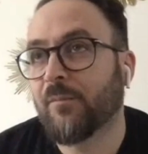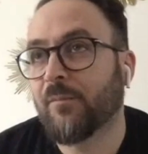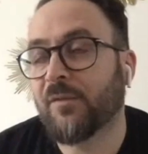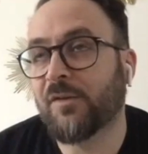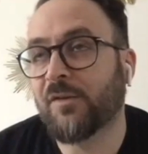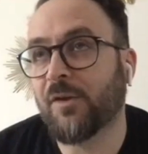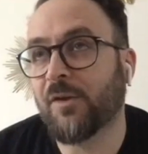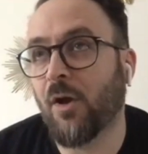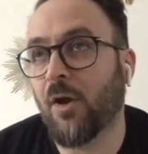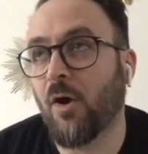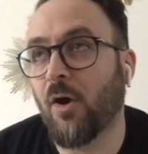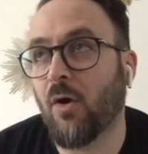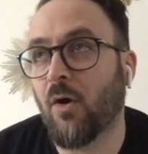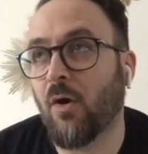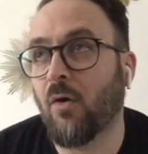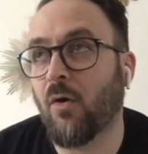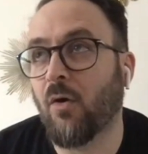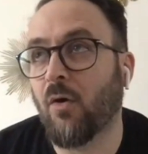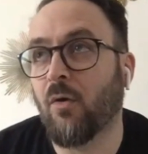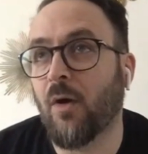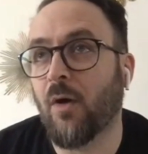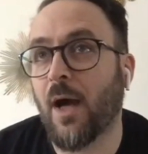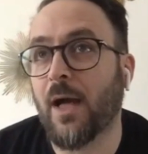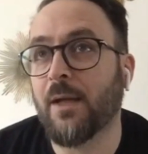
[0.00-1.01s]

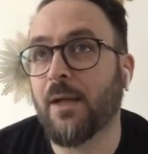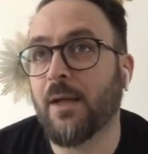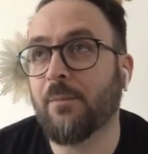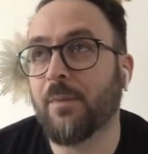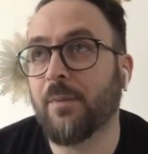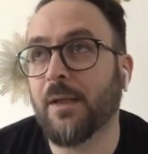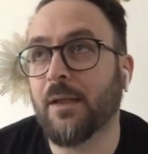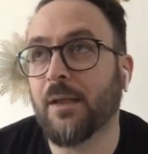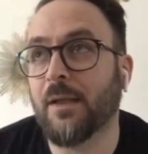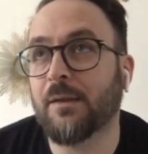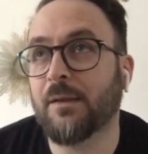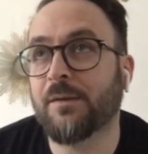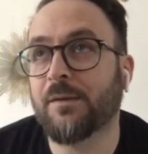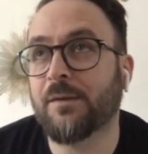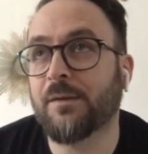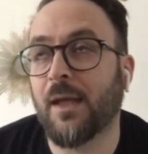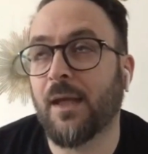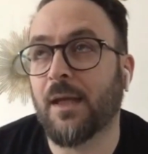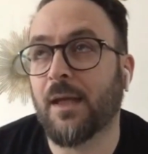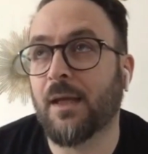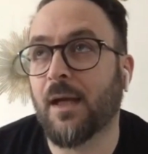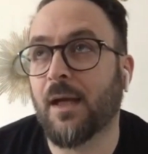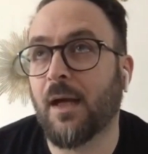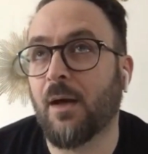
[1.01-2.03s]
So I built
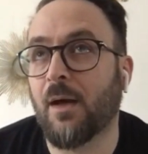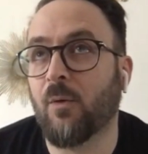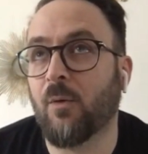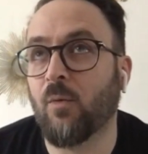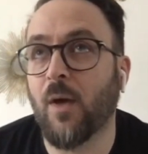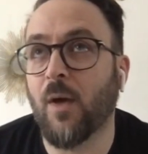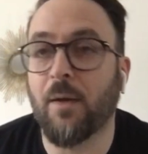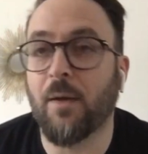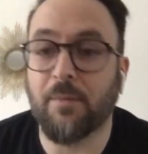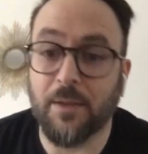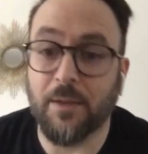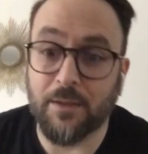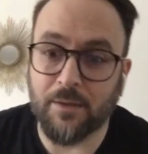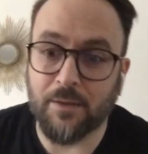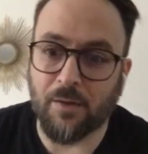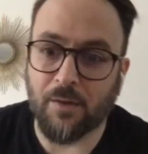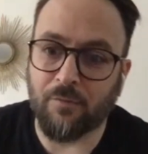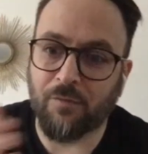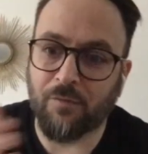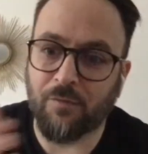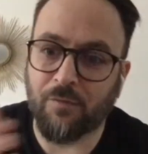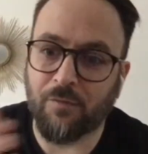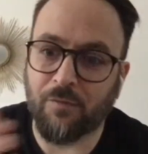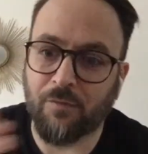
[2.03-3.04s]
like a web
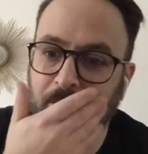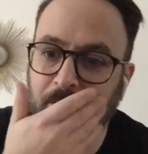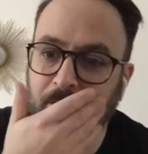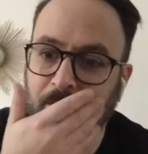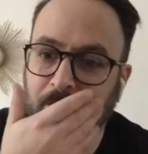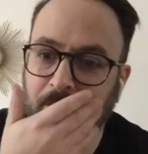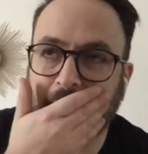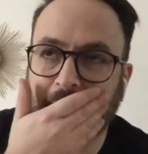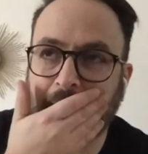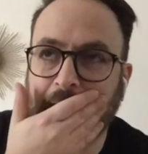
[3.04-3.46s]
interface